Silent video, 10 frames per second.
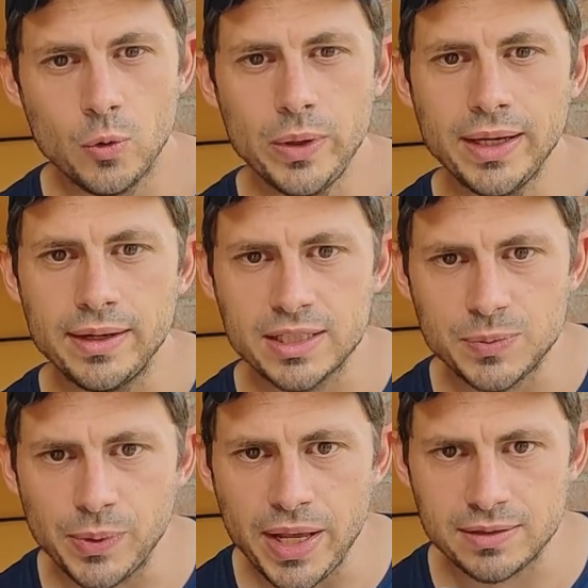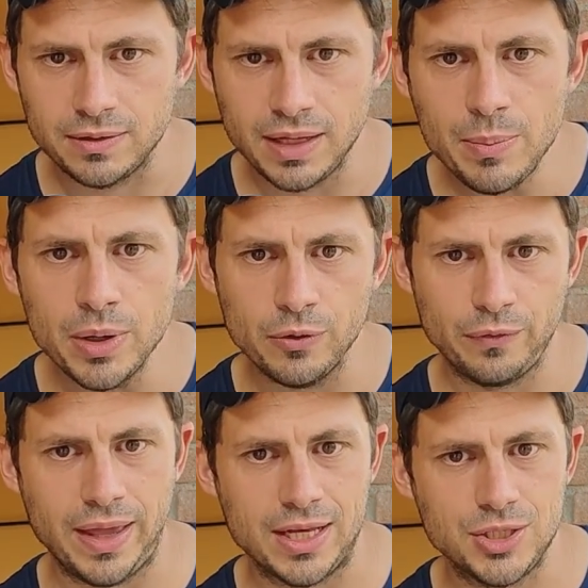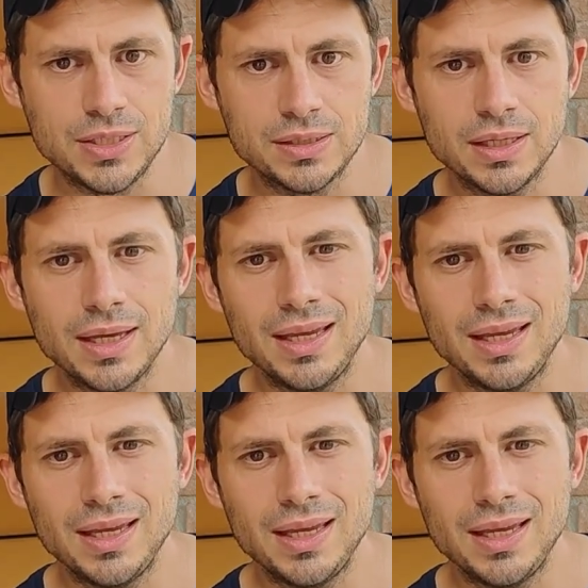we can express the number of edges